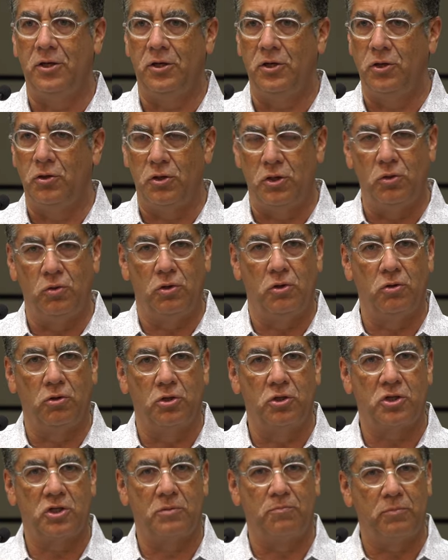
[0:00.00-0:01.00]
you know, you, you're
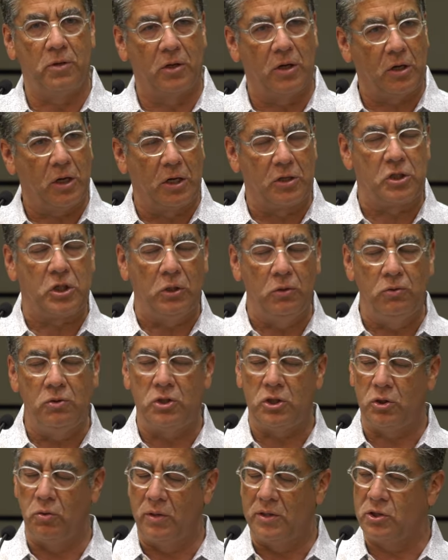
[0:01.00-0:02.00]
just
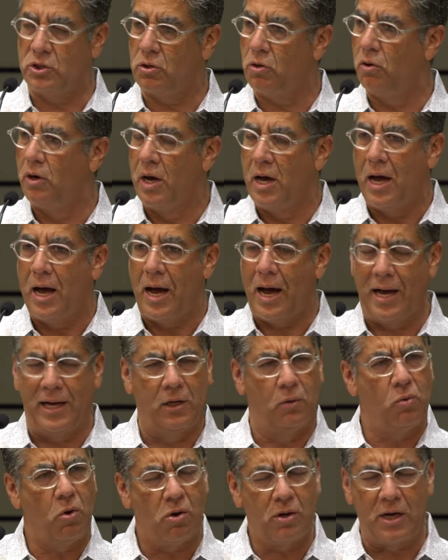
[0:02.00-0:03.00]
attuned to. And so
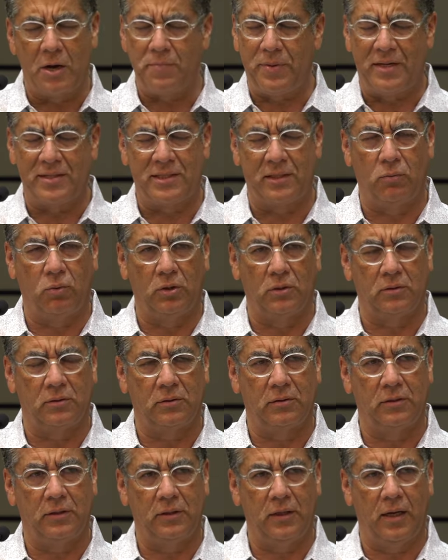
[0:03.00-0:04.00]
I woke up and I said, well,
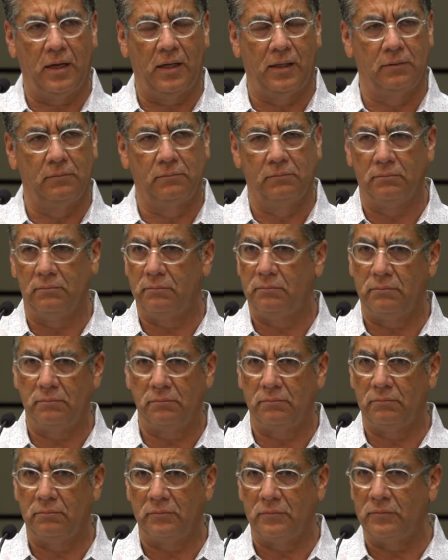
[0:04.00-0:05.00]
um,
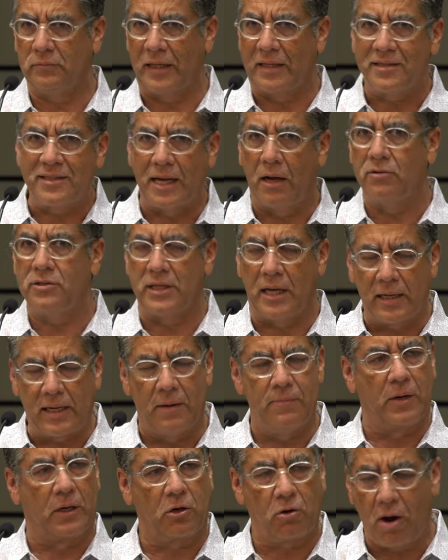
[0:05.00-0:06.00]
that sounds like
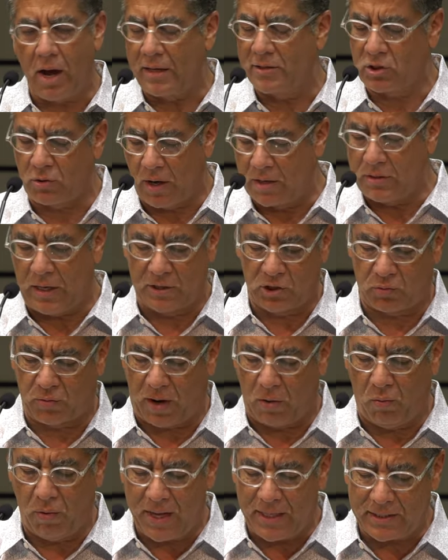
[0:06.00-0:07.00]
Emma crying. So I,
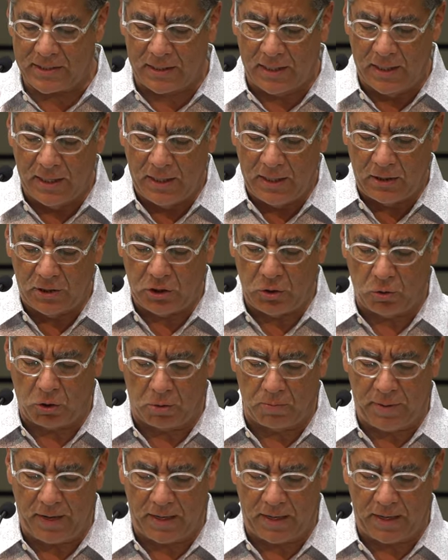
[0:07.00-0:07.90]
so I went to her